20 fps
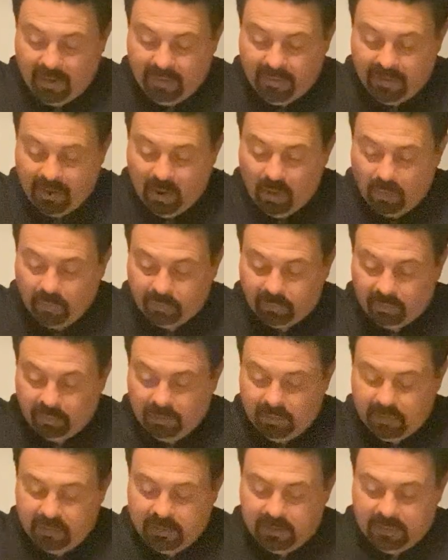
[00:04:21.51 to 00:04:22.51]
the altar,
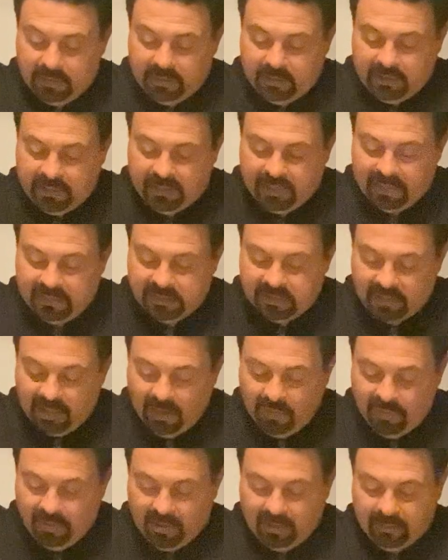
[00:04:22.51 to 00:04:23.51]
it is
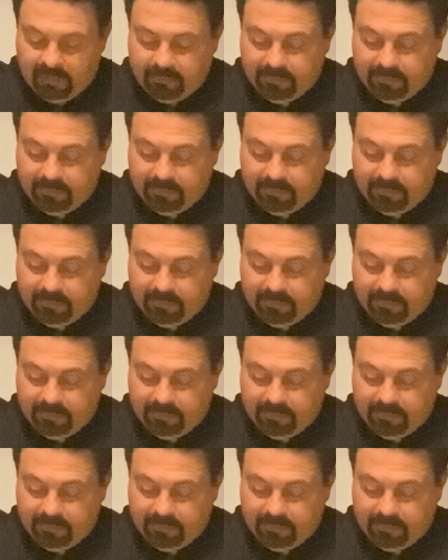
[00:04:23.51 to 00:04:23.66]
nothing.